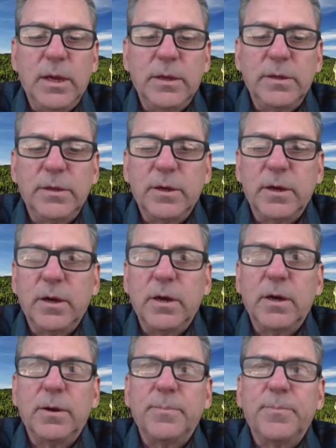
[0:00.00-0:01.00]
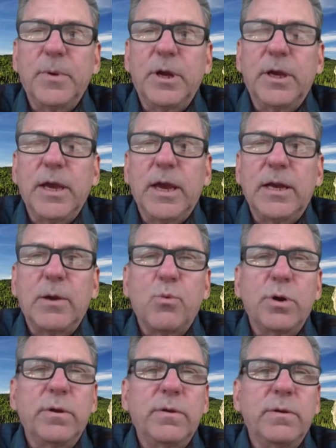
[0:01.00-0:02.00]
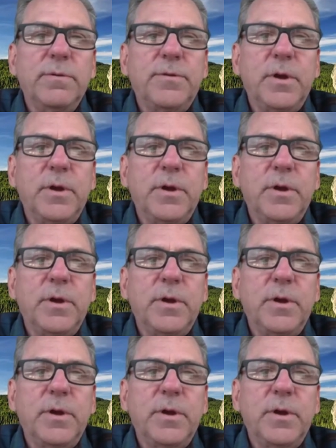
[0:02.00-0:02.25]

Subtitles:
And again, I want to